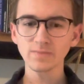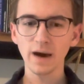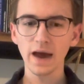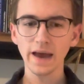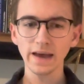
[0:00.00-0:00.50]

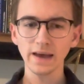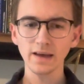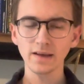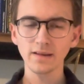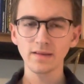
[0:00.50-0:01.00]
by
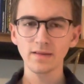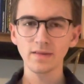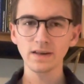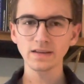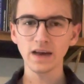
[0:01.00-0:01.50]

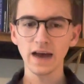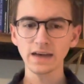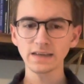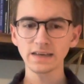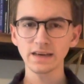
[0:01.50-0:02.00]
this
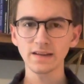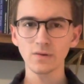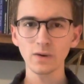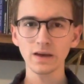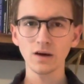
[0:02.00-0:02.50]
idea that
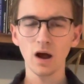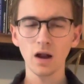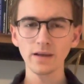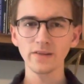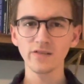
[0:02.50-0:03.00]
we call
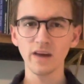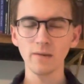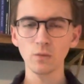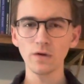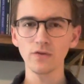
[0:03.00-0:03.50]
it the
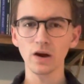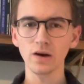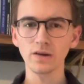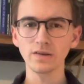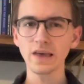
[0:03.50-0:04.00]
same
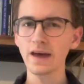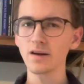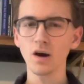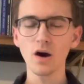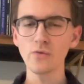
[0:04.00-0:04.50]
river, yet
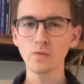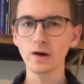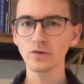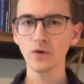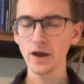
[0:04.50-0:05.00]
on
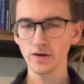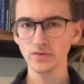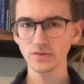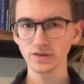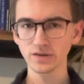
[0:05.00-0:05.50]
what
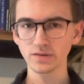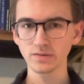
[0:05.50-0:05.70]
grounds?